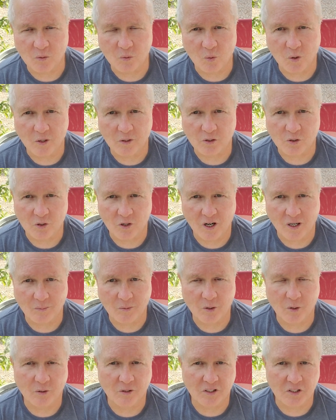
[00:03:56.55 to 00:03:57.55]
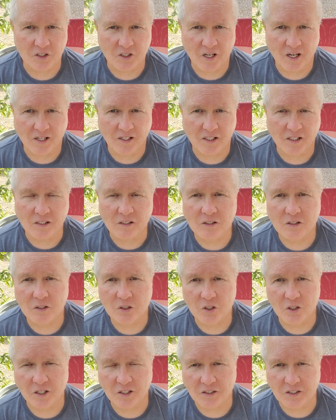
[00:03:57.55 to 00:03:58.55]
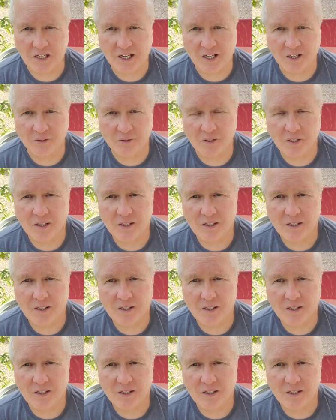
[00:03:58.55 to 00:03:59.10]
where trauma or anxiety shut down